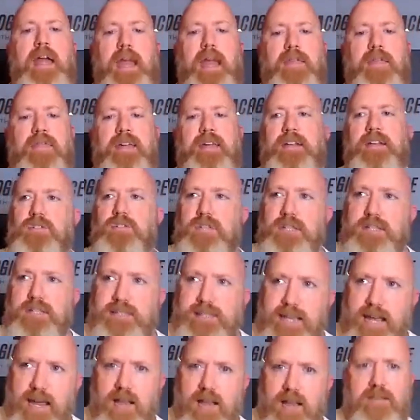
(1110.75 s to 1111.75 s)
and then
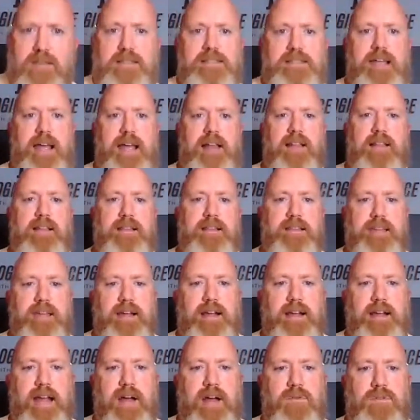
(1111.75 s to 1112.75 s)
just tell Sally,
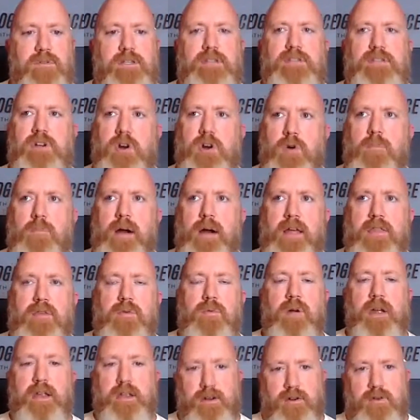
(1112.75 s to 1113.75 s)
the accountant, oh, by
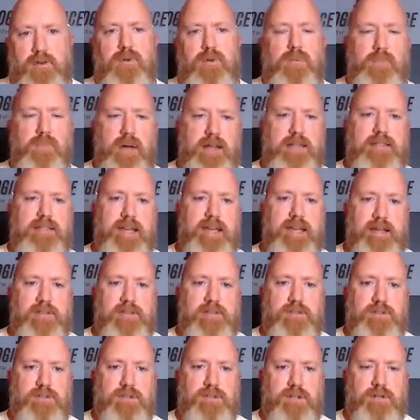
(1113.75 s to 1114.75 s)
the way, you're doing my
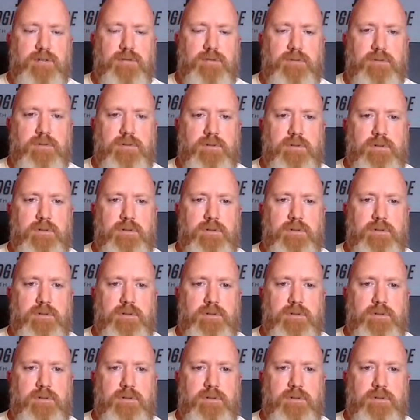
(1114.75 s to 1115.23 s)
taxes too.